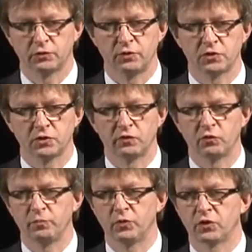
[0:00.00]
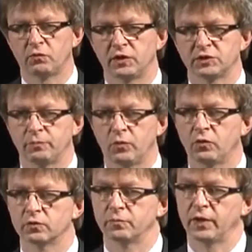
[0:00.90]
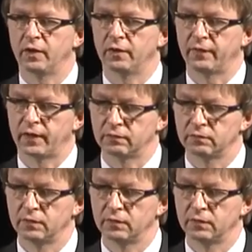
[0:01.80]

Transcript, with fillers: to ensuring that we put the right support behind that.